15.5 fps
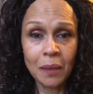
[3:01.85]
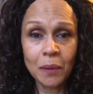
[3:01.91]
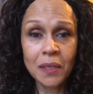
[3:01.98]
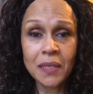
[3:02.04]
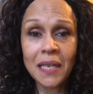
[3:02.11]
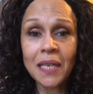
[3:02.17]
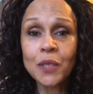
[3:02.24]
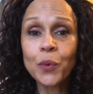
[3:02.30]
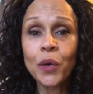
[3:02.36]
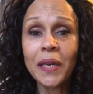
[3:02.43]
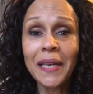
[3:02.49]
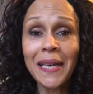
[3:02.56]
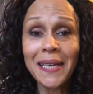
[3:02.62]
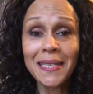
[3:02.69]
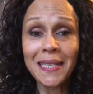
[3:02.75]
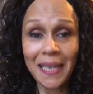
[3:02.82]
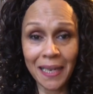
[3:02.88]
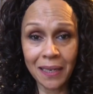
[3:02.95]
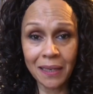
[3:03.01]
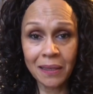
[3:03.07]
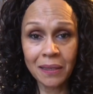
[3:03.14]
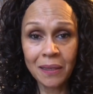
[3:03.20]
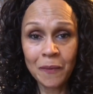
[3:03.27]
because that's what kicks
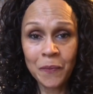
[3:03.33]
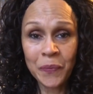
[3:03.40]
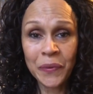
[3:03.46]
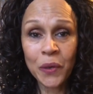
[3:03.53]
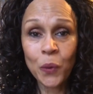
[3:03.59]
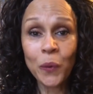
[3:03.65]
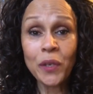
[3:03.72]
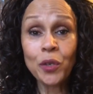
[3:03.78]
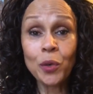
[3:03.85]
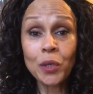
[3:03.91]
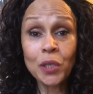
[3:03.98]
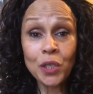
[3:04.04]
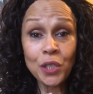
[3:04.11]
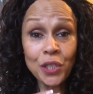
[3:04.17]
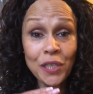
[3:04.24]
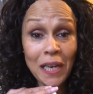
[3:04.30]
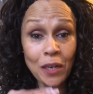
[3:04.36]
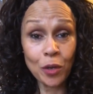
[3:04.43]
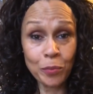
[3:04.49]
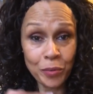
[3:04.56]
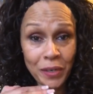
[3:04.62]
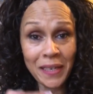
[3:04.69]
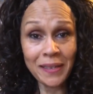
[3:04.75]
in when you're shallow
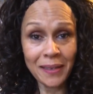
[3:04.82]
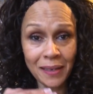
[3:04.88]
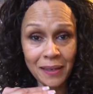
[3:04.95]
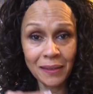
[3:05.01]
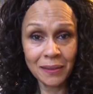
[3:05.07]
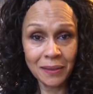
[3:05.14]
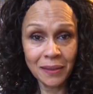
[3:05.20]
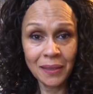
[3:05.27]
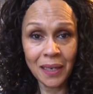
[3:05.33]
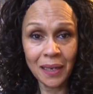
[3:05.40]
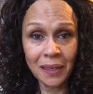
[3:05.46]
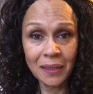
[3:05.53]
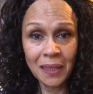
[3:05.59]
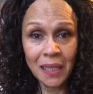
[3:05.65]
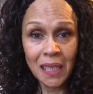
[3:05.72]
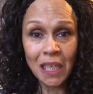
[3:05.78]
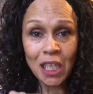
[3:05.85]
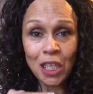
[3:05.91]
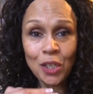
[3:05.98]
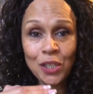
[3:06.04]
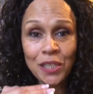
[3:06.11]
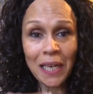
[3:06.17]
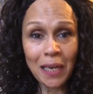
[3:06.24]
breathing, yeah?
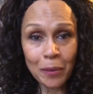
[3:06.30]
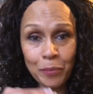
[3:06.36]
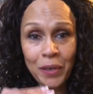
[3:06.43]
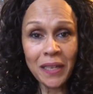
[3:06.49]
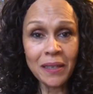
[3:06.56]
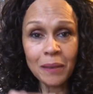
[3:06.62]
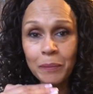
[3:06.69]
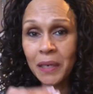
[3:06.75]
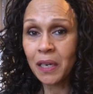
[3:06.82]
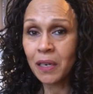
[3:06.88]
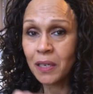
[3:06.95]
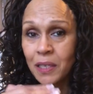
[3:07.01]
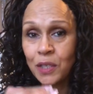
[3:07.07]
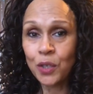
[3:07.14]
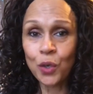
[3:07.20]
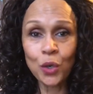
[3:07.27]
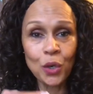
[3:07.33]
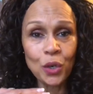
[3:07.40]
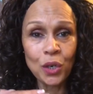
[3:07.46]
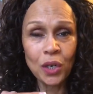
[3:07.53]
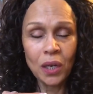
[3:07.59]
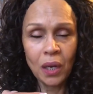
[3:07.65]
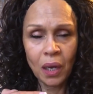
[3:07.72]
You're shallow breathing because
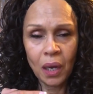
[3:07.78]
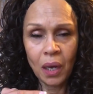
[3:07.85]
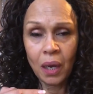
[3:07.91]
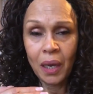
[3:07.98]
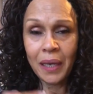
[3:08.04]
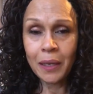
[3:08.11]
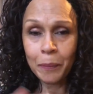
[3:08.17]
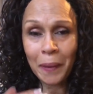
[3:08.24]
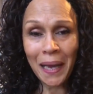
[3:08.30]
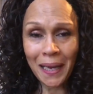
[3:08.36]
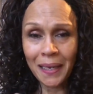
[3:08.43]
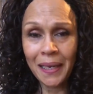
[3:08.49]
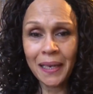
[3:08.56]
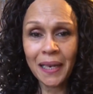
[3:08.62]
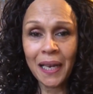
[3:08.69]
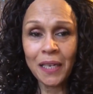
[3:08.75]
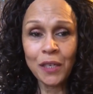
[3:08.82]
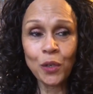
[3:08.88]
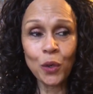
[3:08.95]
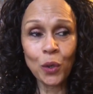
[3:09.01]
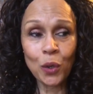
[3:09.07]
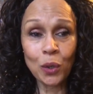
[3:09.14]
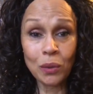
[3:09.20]
you're in a panic and
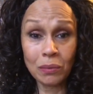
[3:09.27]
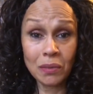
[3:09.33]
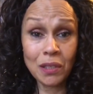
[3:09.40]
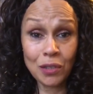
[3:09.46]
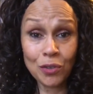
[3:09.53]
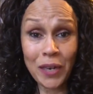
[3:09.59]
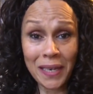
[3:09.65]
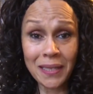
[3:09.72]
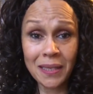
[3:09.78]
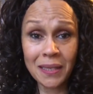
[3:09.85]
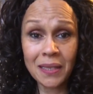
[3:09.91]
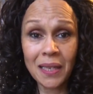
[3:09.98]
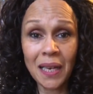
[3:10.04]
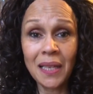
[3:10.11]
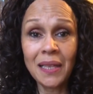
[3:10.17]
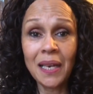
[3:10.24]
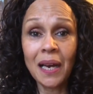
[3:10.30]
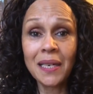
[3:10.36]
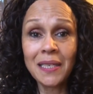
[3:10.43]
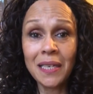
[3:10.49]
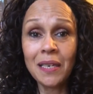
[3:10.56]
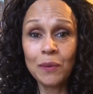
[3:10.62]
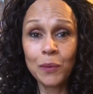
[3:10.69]
you're stressed. And the
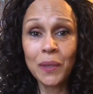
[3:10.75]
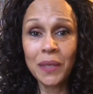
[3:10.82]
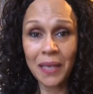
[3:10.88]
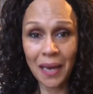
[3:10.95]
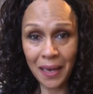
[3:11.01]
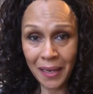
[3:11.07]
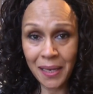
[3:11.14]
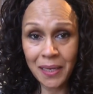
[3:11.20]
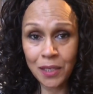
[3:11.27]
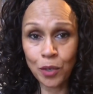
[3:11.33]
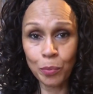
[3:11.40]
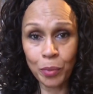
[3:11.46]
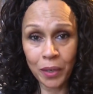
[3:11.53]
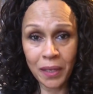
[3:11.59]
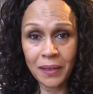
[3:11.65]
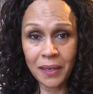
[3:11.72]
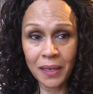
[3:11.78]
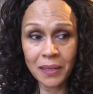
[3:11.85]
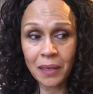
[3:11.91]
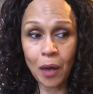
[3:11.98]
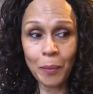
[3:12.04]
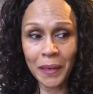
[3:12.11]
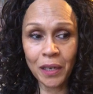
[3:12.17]
idea with that is your body thinks,
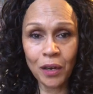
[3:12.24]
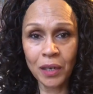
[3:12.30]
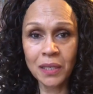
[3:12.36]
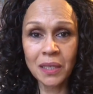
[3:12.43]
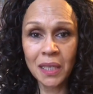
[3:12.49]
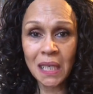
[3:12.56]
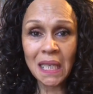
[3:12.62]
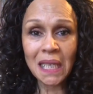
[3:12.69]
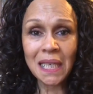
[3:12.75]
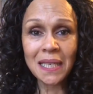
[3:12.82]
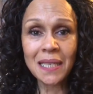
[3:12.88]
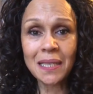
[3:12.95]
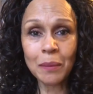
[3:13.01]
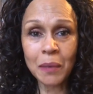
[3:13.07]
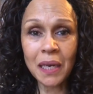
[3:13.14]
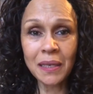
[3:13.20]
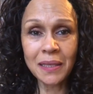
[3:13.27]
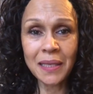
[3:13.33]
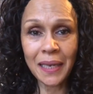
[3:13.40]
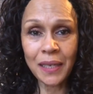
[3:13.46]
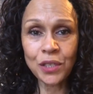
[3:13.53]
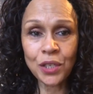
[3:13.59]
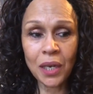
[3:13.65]
oh my God, there's some kind of
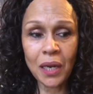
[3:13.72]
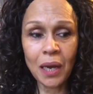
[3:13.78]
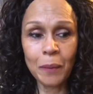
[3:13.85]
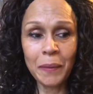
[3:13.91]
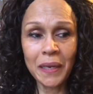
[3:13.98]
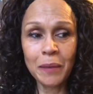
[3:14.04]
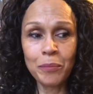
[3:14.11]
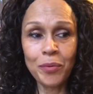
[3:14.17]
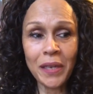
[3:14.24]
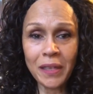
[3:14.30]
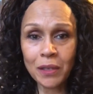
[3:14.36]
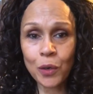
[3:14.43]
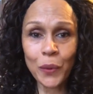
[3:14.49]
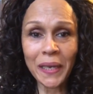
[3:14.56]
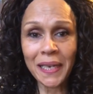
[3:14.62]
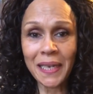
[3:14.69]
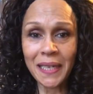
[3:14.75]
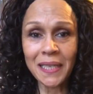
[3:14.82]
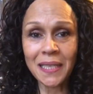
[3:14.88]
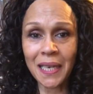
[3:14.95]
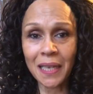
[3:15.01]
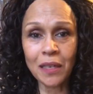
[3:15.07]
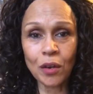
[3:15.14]
danger. I better breathe quickly
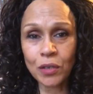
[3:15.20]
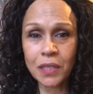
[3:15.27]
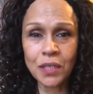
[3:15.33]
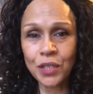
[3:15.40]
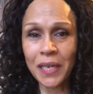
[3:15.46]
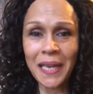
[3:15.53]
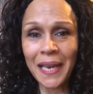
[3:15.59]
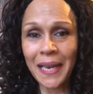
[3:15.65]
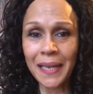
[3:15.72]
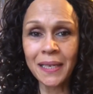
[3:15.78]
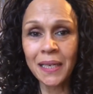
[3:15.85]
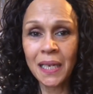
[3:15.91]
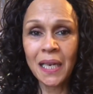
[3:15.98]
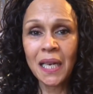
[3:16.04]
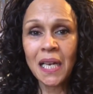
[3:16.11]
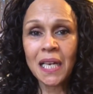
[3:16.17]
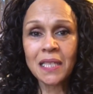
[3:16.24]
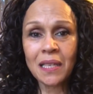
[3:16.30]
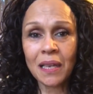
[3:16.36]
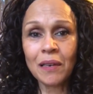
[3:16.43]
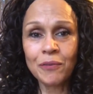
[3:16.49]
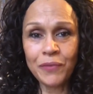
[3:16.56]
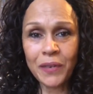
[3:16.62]
to get the oxygen in so
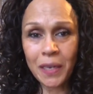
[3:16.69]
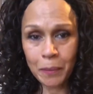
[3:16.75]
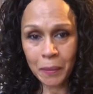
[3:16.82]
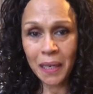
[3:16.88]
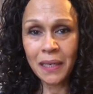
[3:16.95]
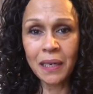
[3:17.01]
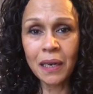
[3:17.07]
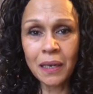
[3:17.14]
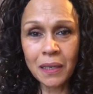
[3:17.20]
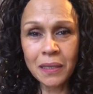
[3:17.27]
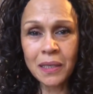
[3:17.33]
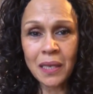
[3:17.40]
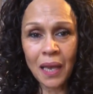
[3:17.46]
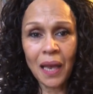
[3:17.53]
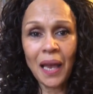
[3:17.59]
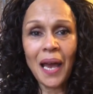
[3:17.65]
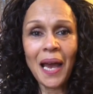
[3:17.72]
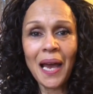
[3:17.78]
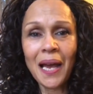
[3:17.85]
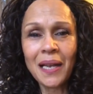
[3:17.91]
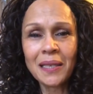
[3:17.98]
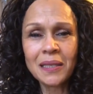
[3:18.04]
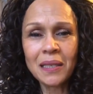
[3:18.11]
that I can fill up my lungs
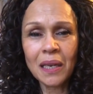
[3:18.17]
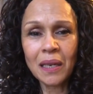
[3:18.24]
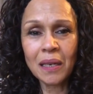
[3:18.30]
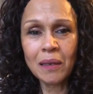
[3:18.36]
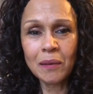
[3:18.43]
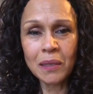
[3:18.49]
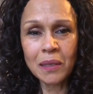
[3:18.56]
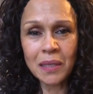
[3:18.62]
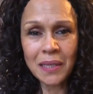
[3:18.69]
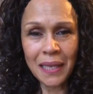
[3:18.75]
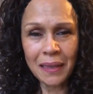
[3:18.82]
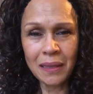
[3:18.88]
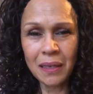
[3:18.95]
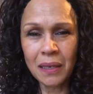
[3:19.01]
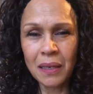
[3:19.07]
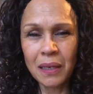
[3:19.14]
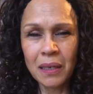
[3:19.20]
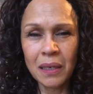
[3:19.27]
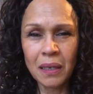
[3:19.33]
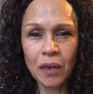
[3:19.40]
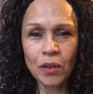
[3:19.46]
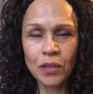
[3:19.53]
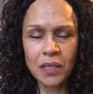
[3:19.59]
and send
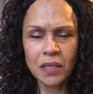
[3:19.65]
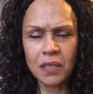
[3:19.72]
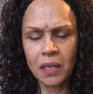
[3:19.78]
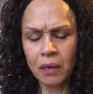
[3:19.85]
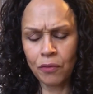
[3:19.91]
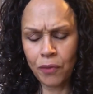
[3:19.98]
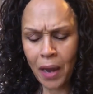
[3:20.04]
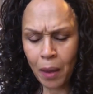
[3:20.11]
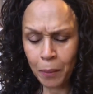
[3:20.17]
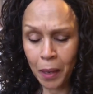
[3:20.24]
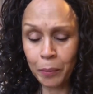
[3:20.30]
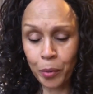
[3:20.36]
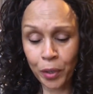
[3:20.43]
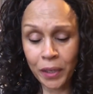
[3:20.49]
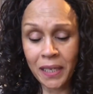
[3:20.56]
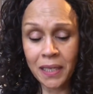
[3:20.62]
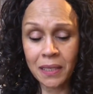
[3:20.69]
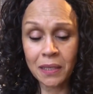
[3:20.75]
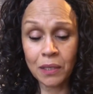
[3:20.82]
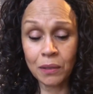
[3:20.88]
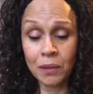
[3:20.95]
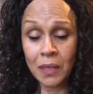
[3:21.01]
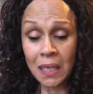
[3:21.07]
the oxygen around my body
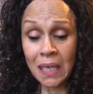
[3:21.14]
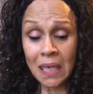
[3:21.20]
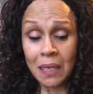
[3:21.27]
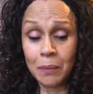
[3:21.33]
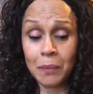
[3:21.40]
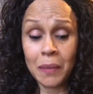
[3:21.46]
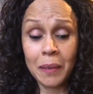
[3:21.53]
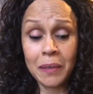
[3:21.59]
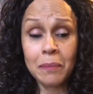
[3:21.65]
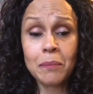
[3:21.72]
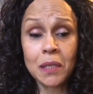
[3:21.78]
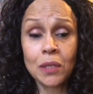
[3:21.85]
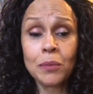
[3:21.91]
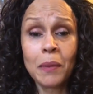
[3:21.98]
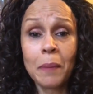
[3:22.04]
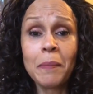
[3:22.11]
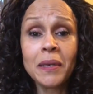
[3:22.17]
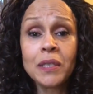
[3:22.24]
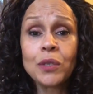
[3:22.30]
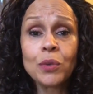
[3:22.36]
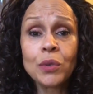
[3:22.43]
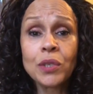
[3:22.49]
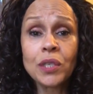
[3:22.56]
to my, to my
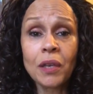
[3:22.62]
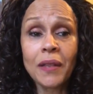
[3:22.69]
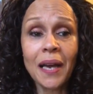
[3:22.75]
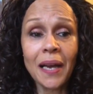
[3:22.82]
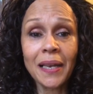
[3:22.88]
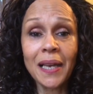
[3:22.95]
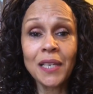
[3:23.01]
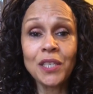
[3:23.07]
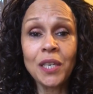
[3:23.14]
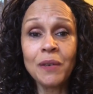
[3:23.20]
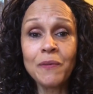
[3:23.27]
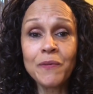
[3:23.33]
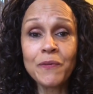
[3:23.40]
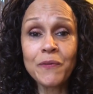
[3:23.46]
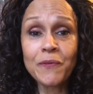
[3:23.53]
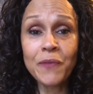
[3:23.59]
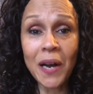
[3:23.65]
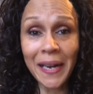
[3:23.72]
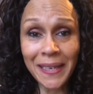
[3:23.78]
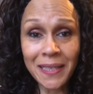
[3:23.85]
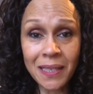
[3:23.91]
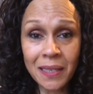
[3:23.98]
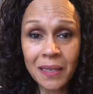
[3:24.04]
muscles so that I can actually
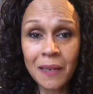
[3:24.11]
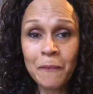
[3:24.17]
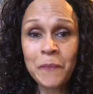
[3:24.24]
fight